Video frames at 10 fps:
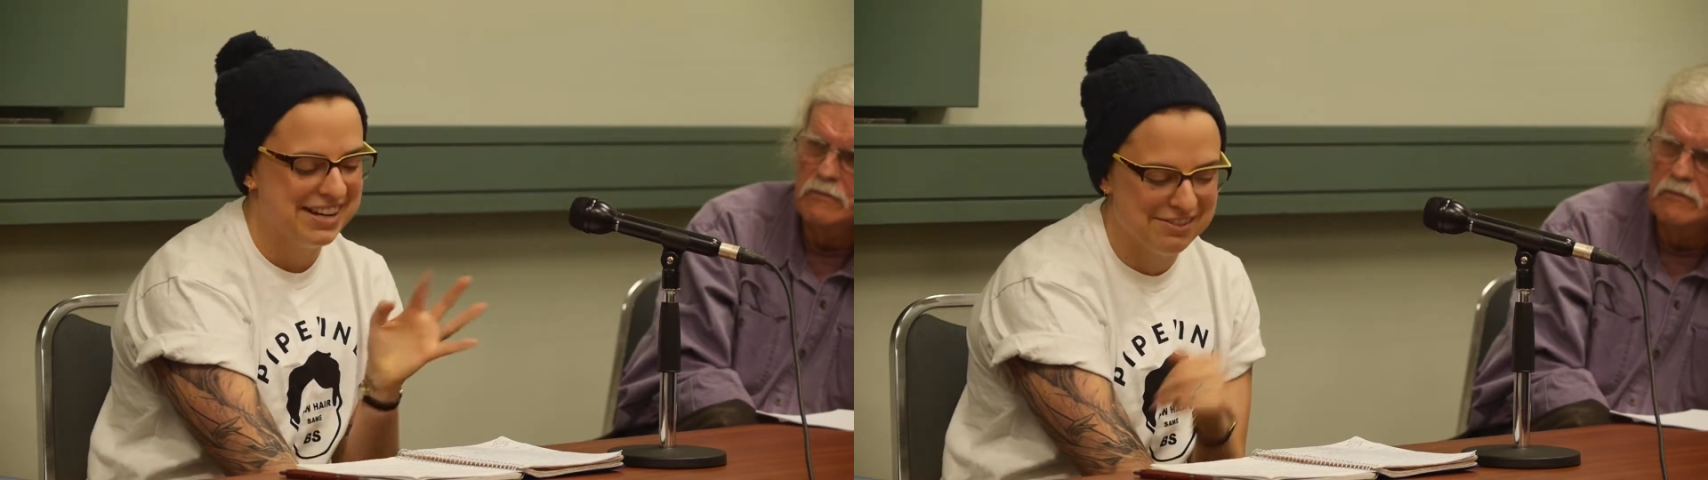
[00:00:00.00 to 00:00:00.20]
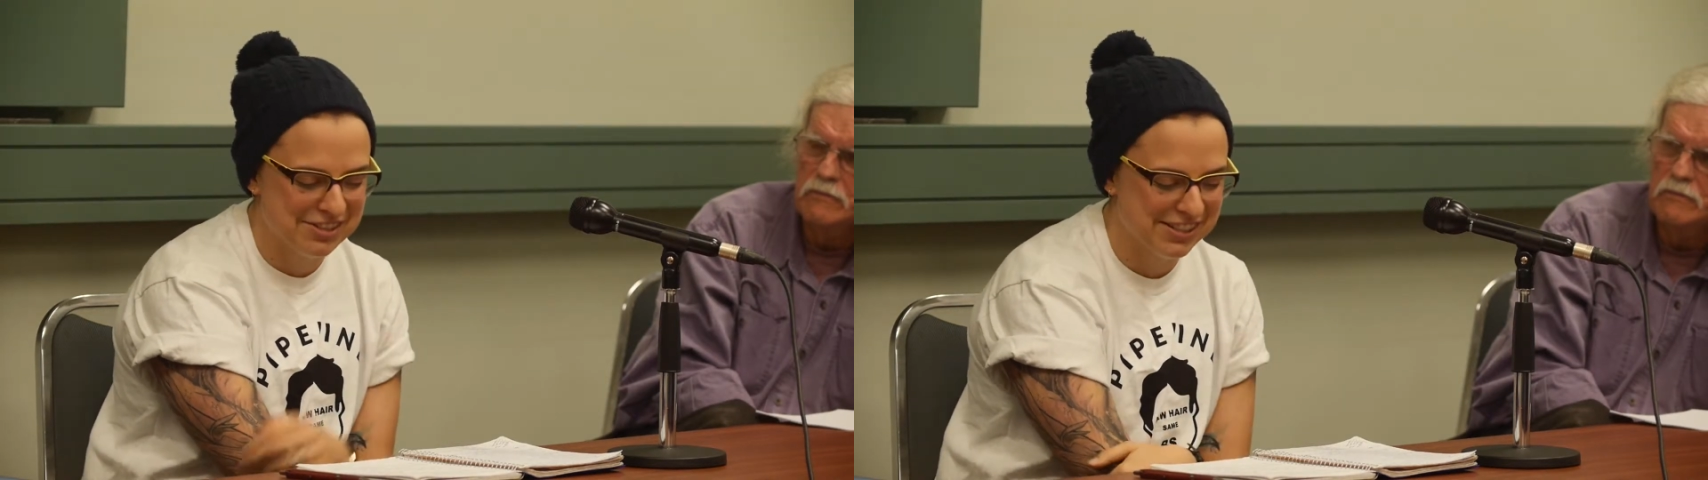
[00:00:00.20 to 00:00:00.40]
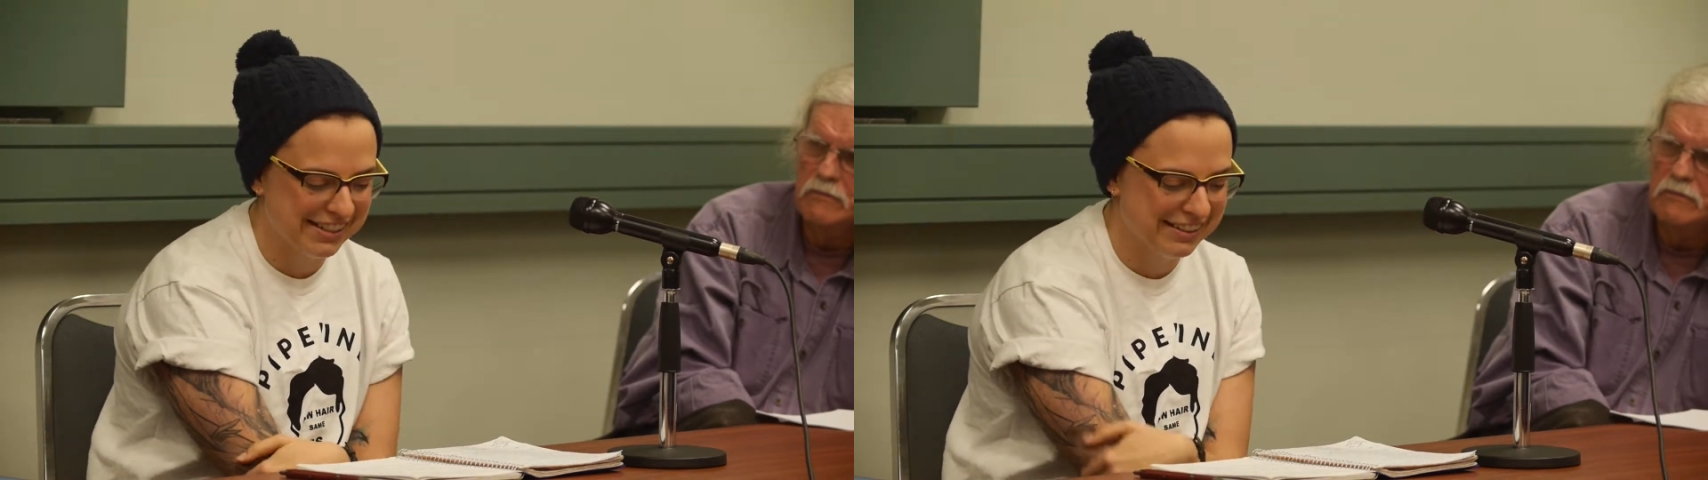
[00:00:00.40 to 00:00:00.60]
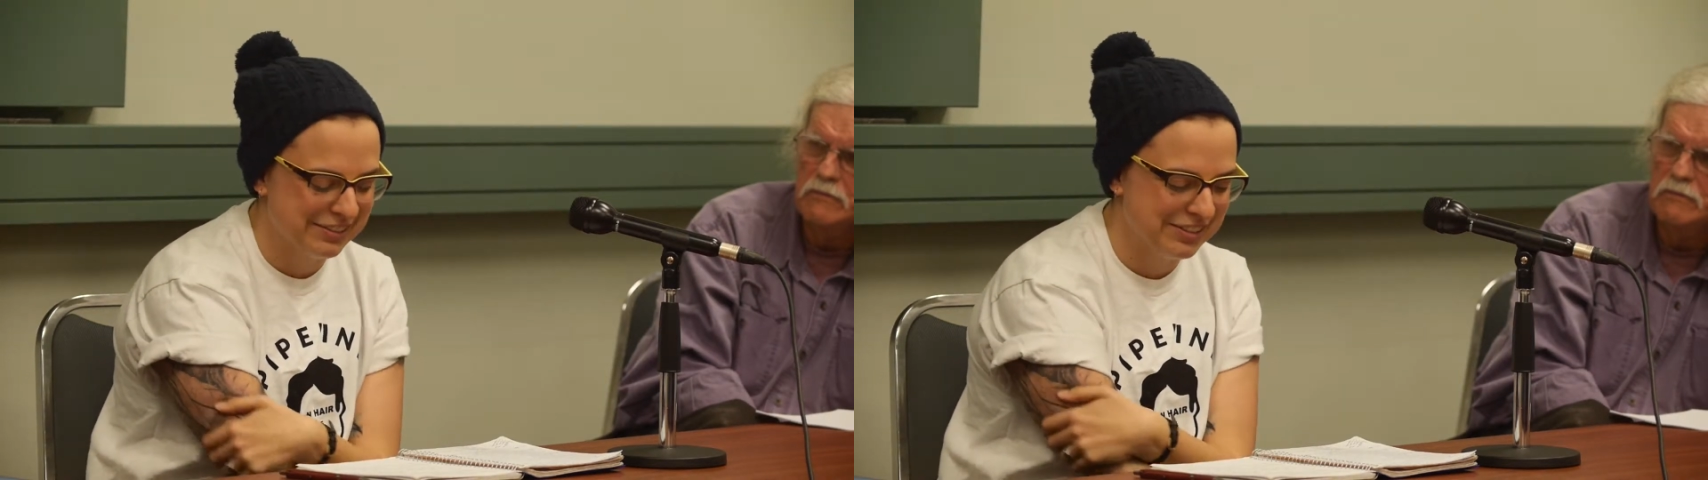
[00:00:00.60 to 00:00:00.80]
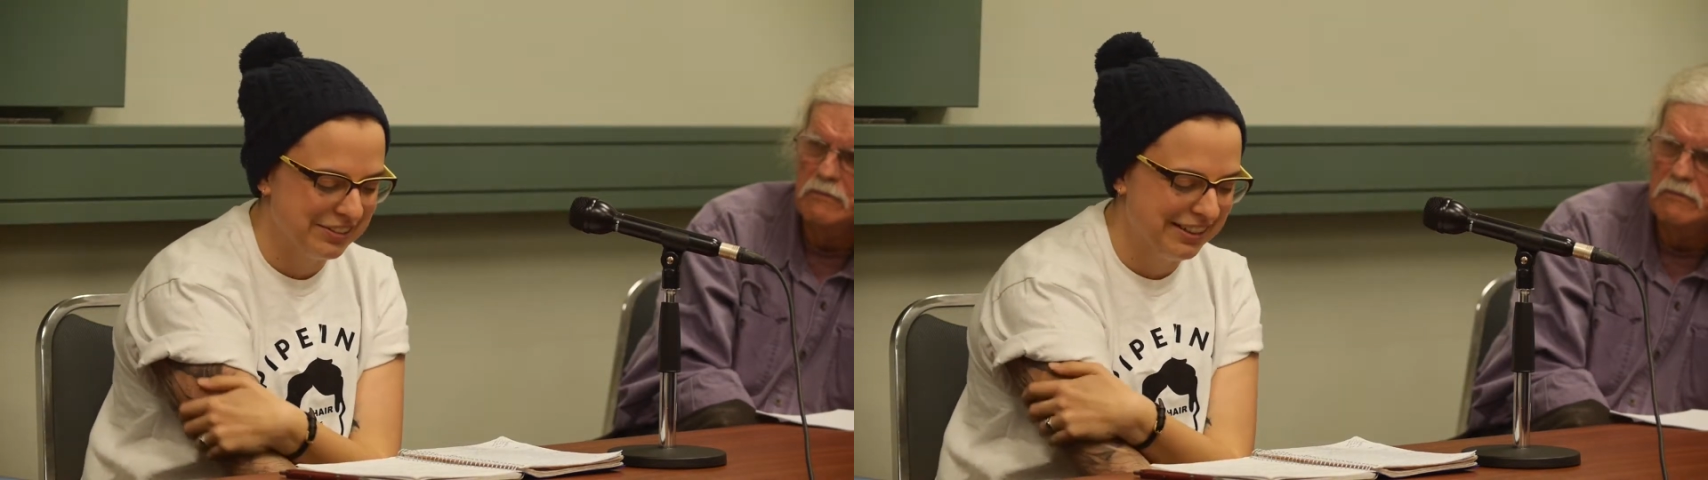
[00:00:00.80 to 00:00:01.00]
I won't say anything
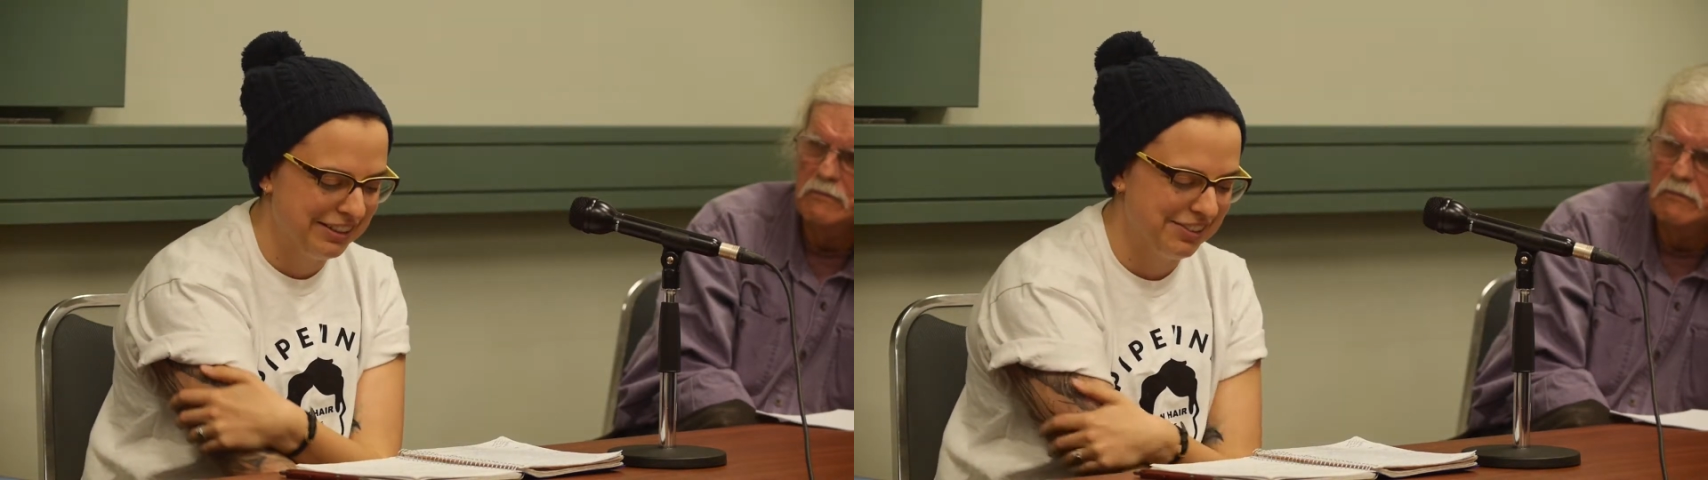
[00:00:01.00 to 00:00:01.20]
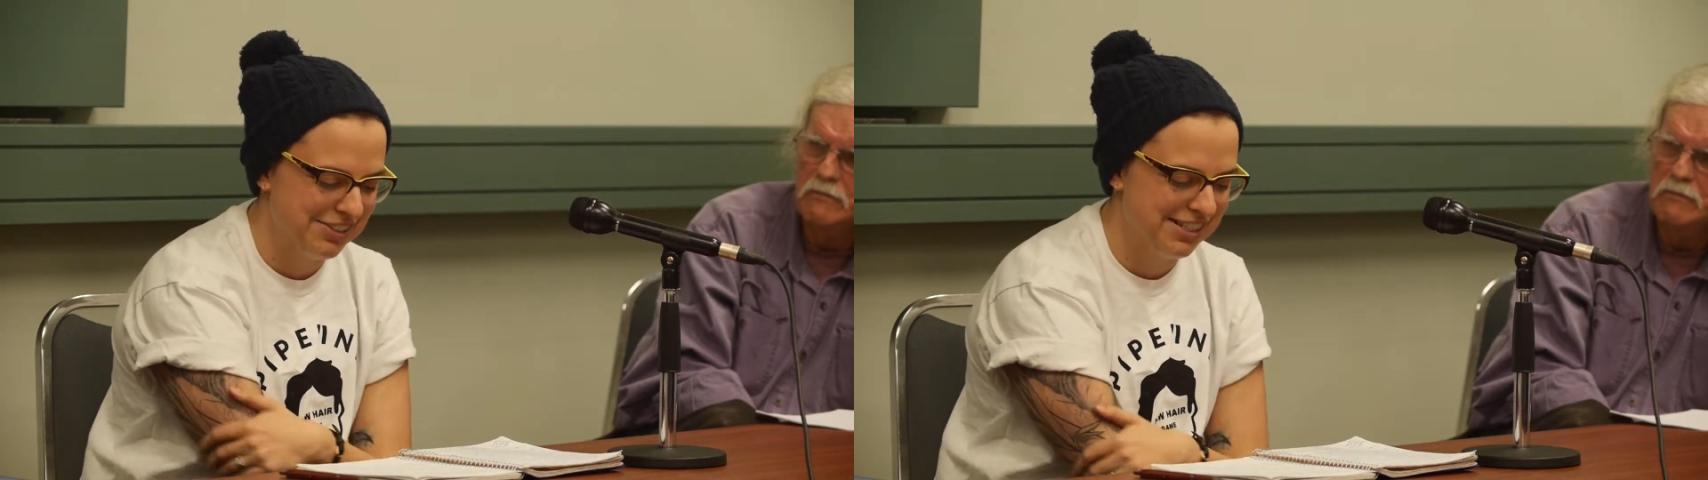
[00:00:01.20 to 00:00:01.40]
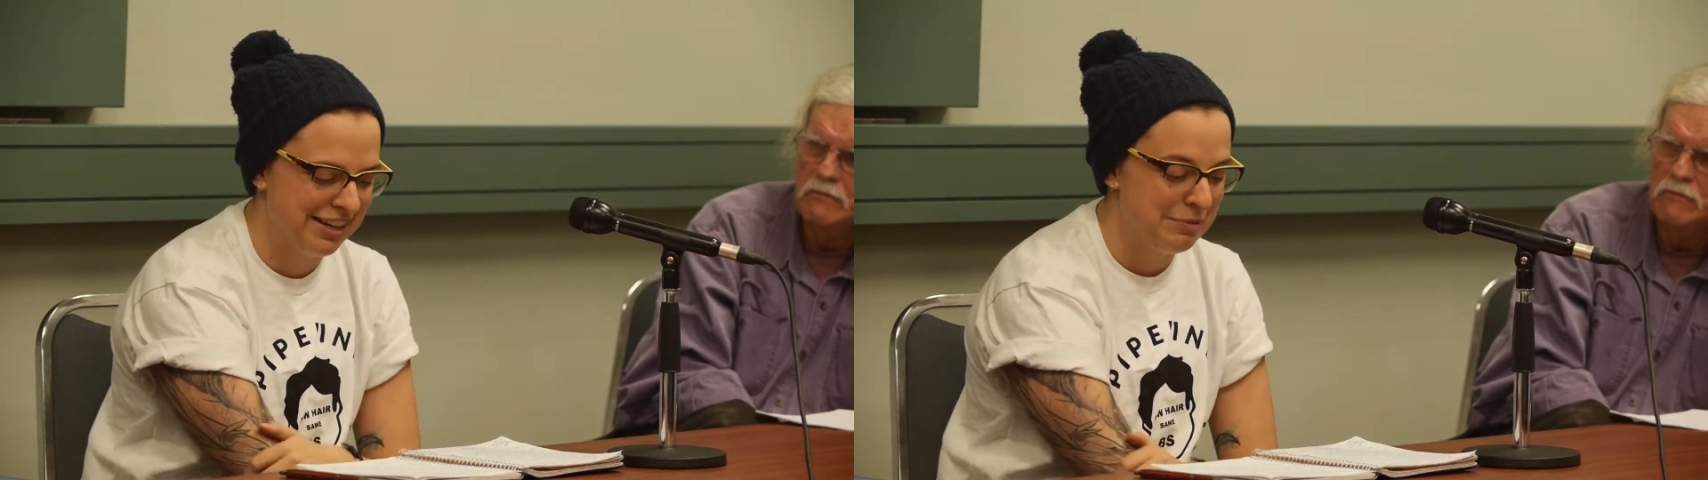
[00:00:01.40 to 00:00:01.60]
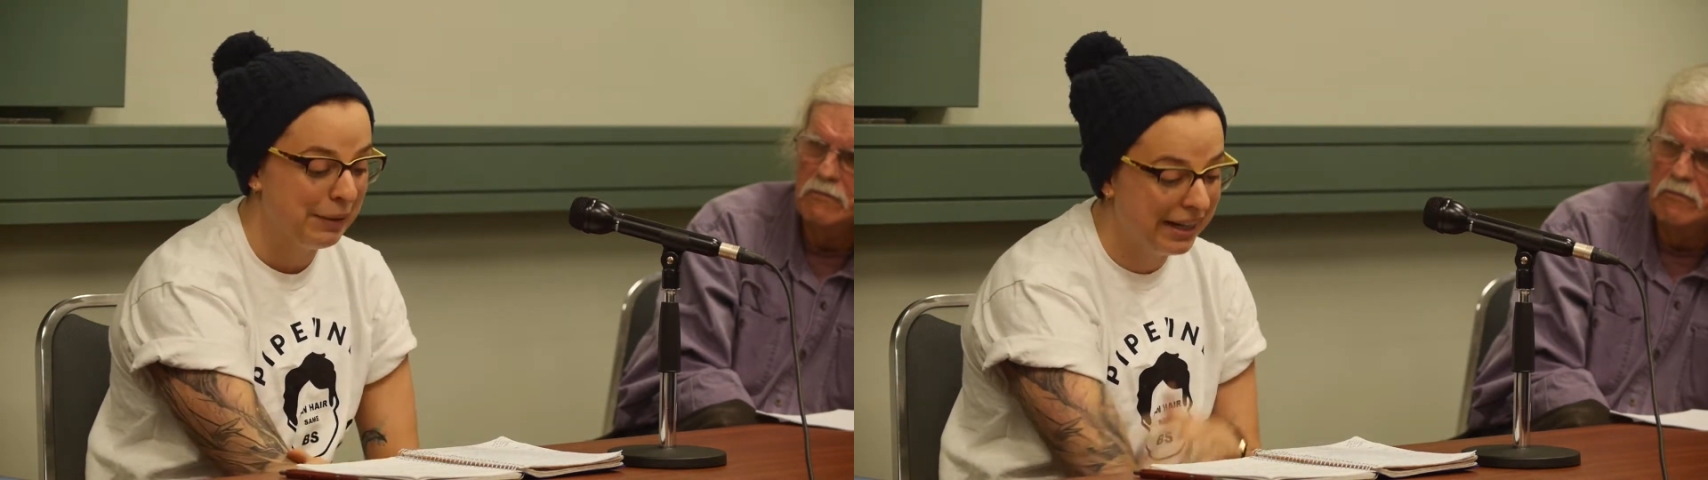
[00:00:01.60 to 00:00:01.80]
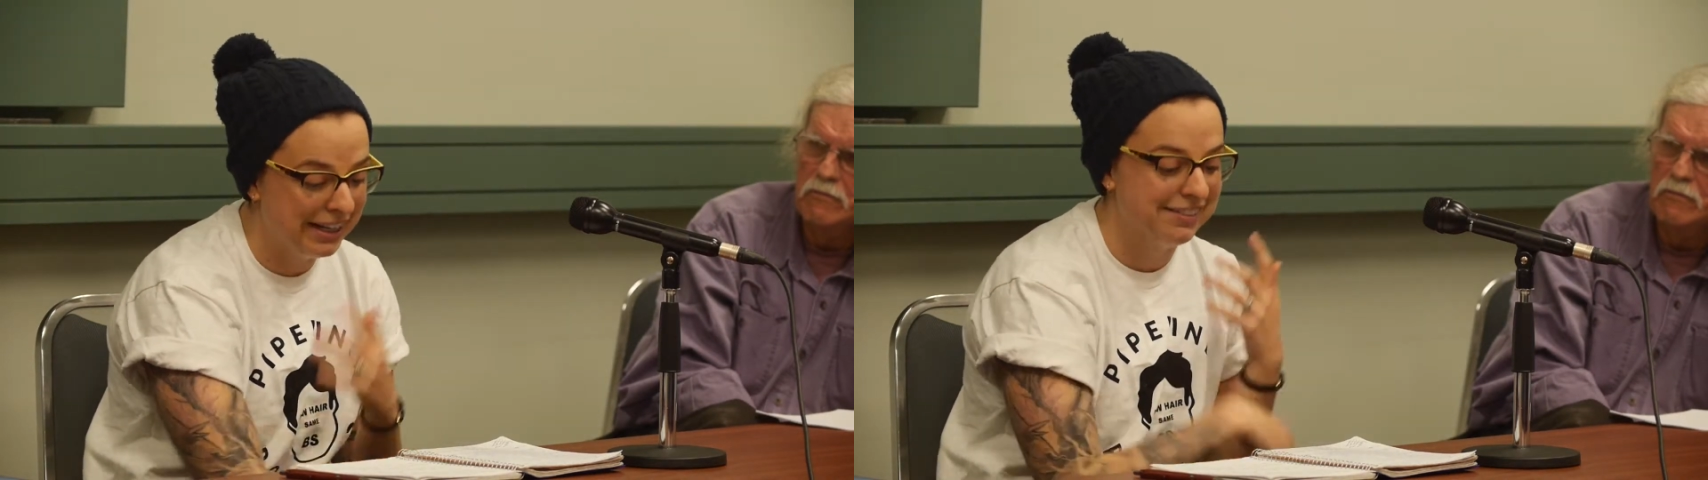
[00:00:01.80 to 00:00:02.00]
about the YWCA,
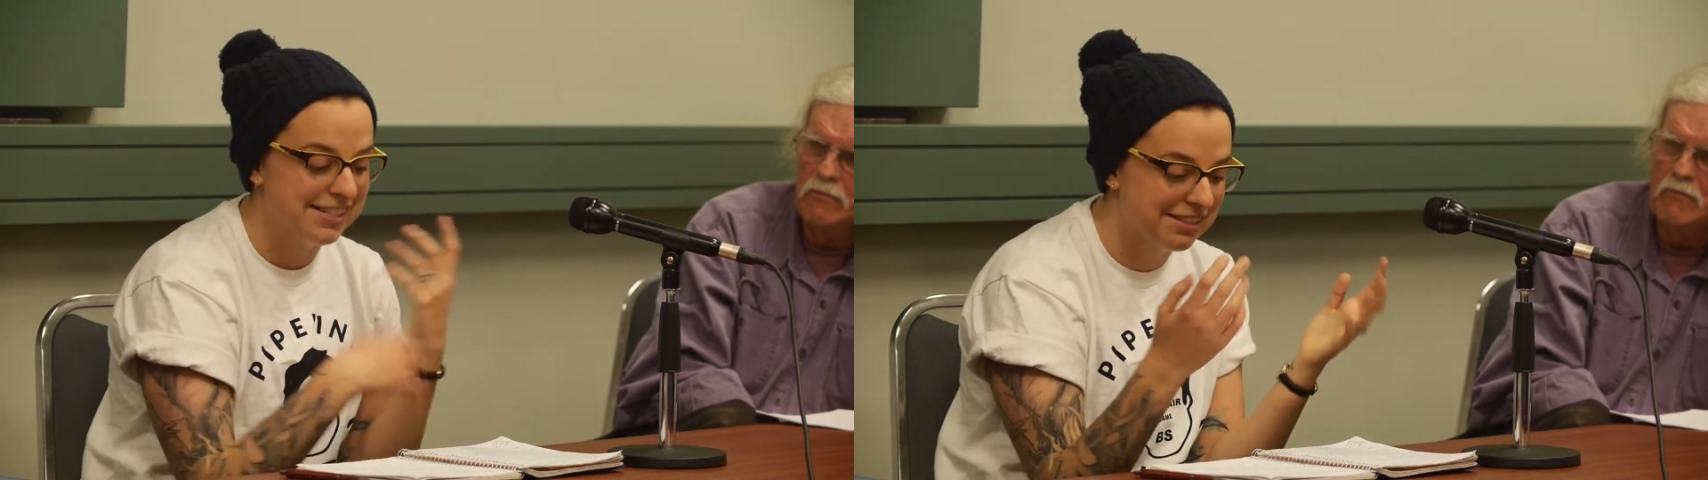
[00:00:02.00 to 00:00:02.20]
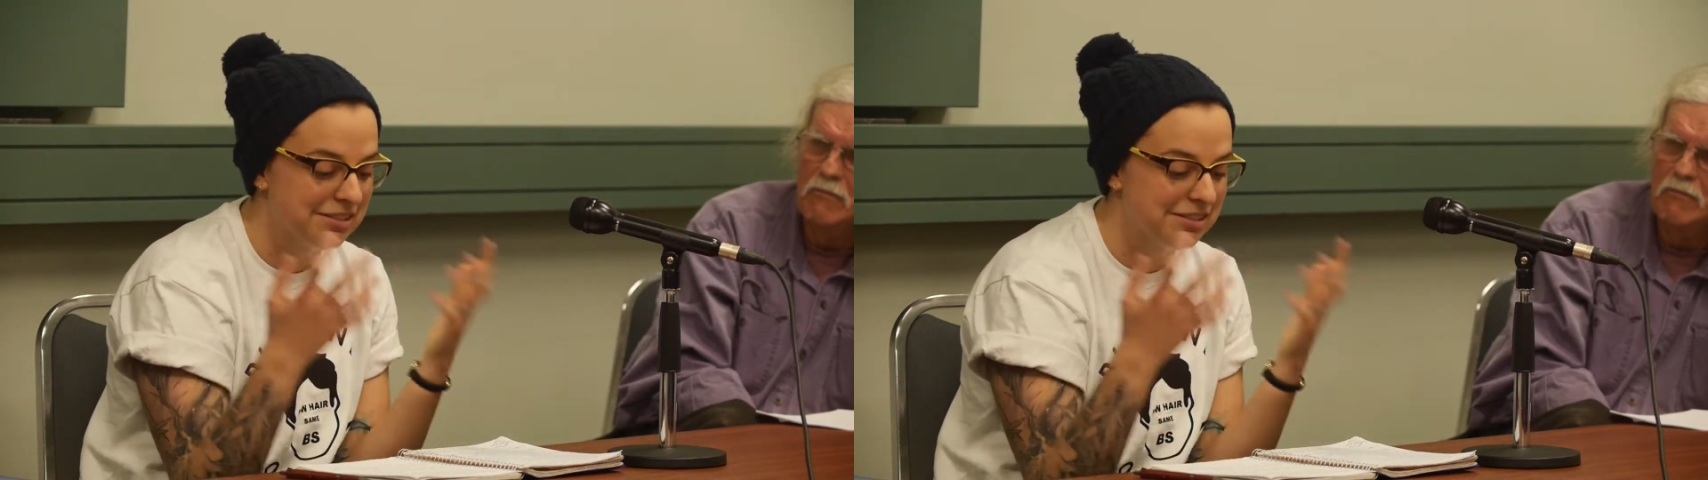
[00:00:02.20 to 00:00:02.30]
but anyways,